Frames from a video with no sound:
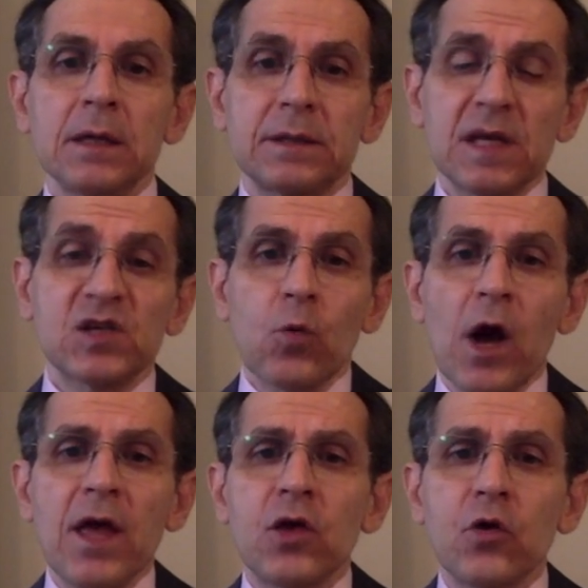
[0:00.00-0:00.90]
This
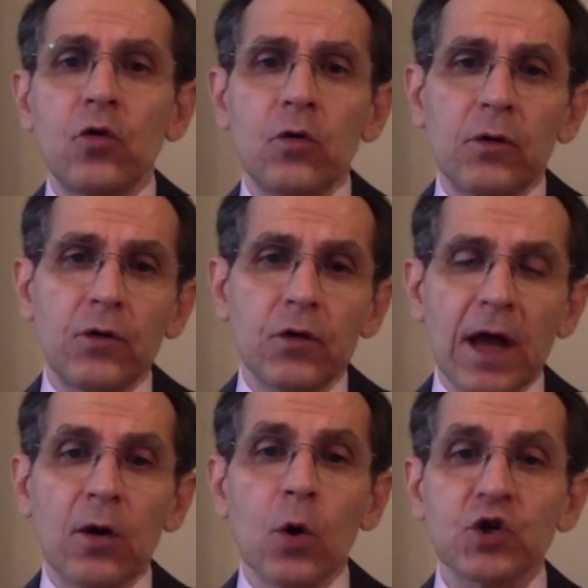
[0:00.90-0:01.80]
way, you you
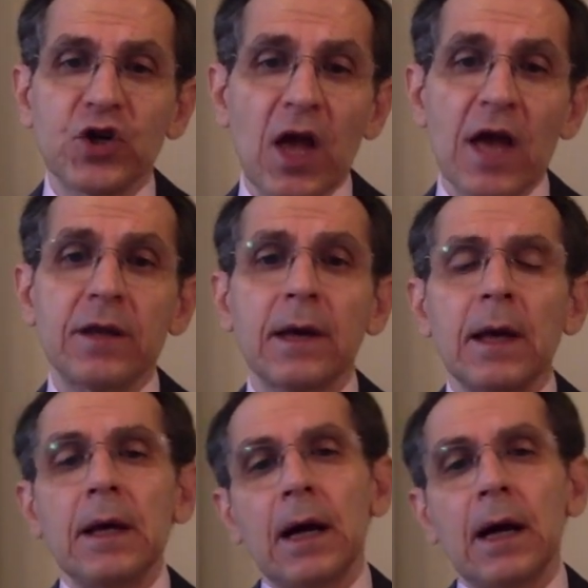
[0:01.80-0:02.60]
negotiate